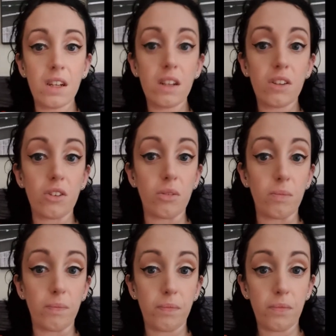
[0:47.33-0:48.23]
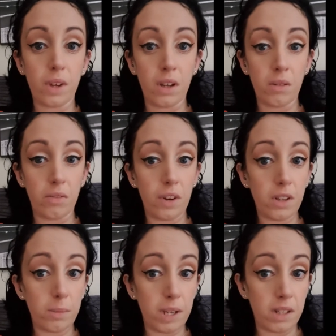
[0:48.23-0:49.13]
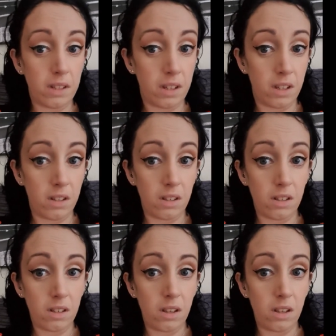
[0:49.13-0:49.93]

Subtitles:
So, and the first piercings